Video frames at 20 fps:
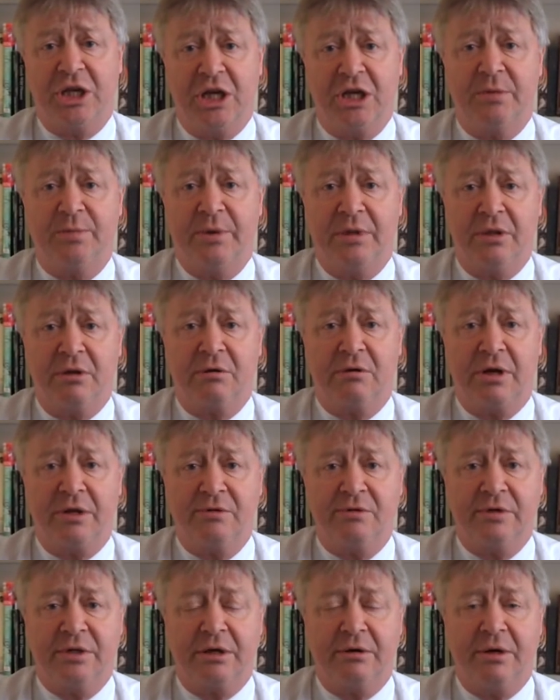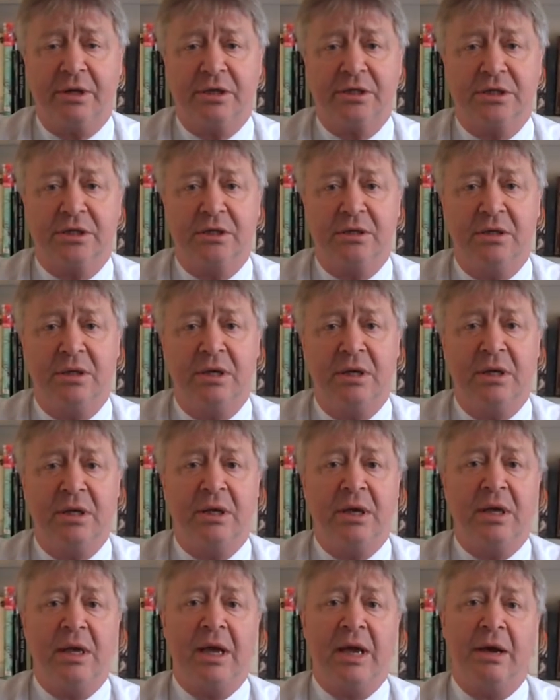going to be the creative director,
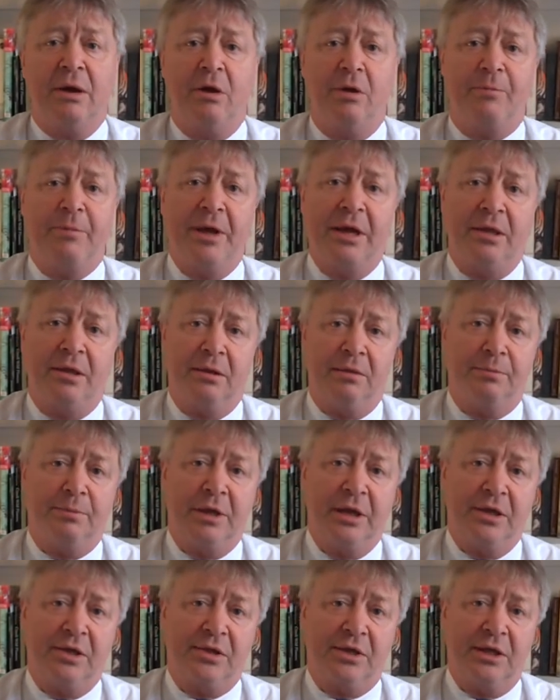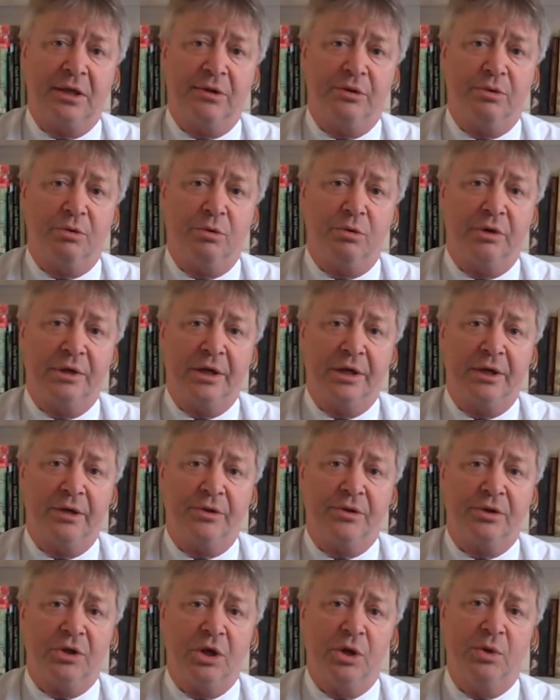how are pay scales
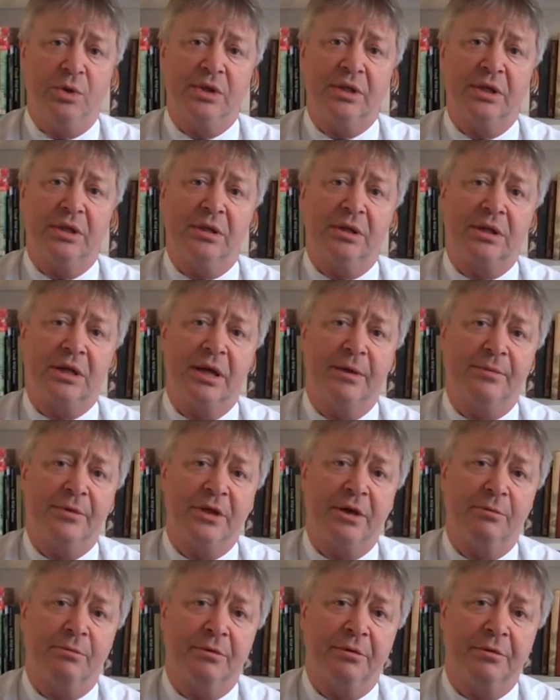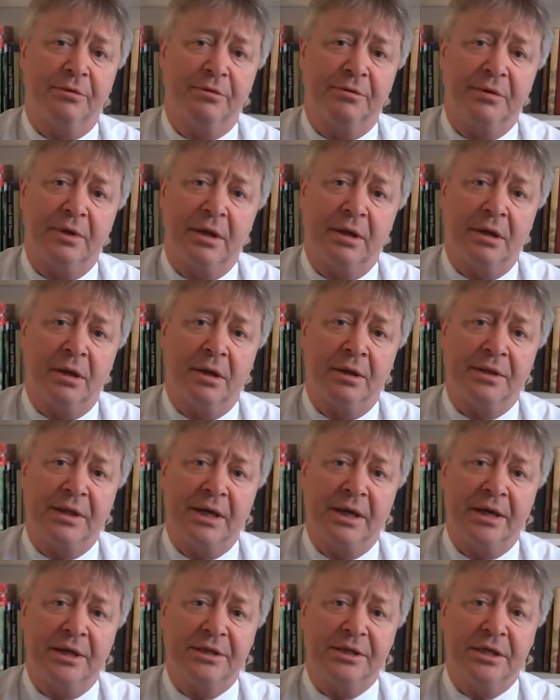organised, who is it that comes up with the
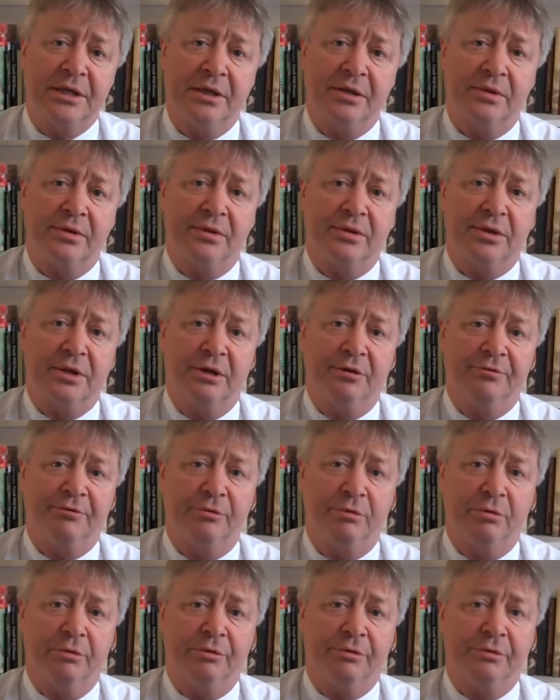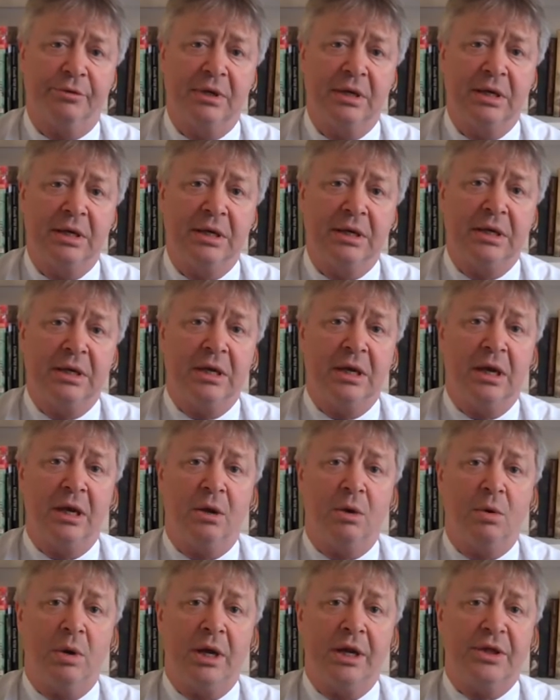ideas and so forth.
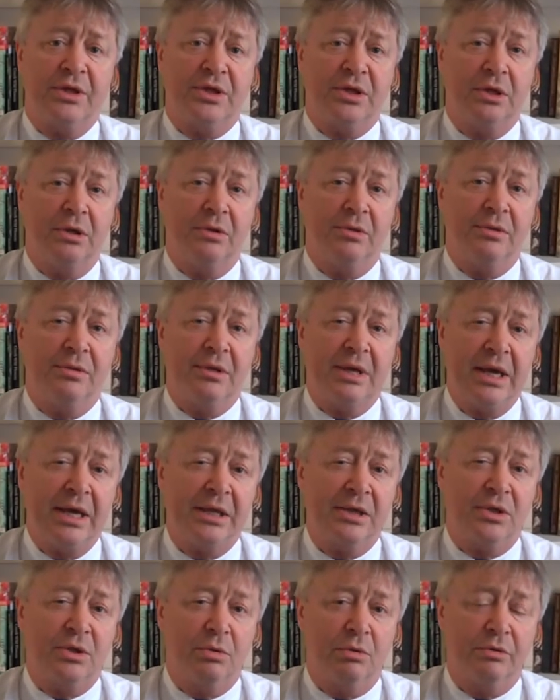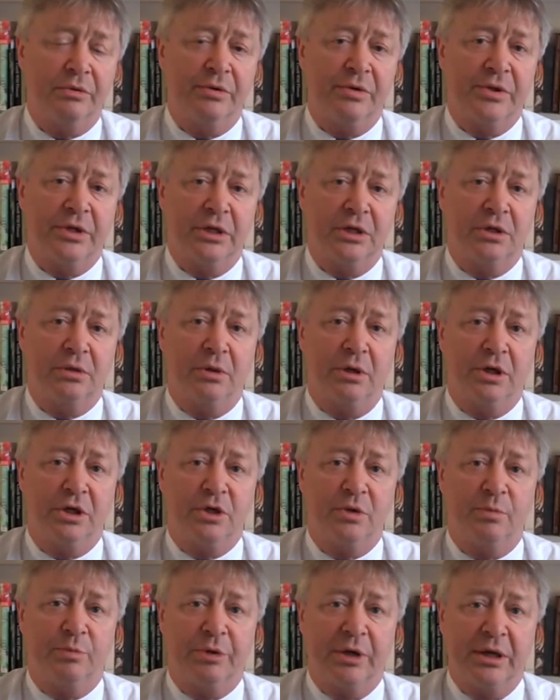And quite soon that sort of
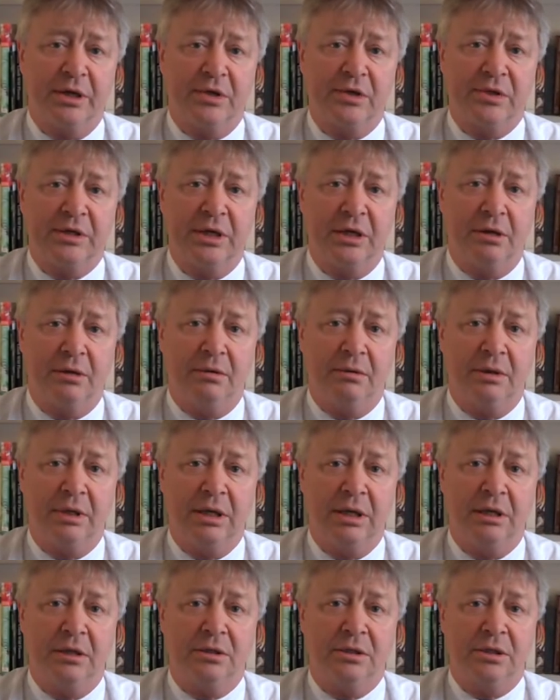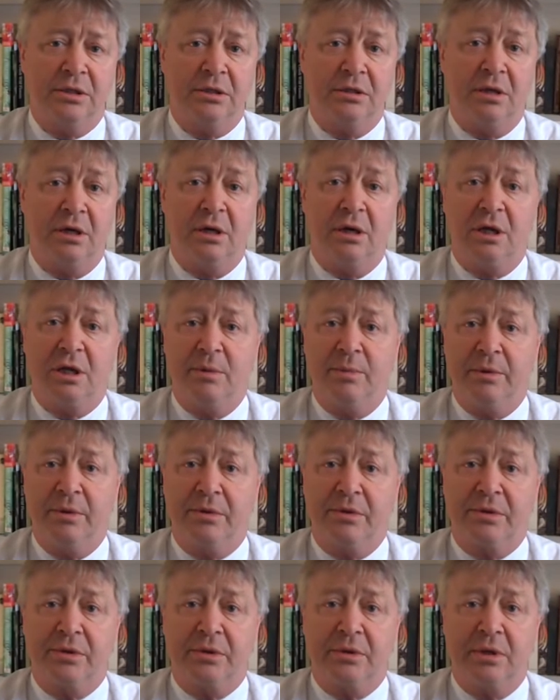situation breaks down into
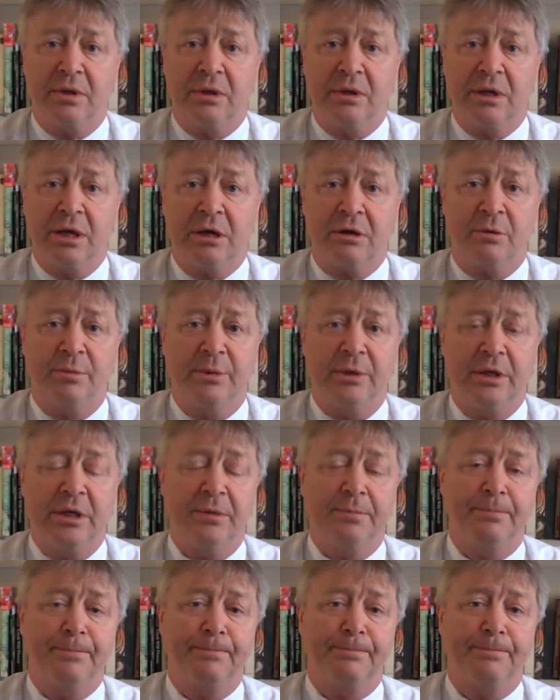arguments and acrimony.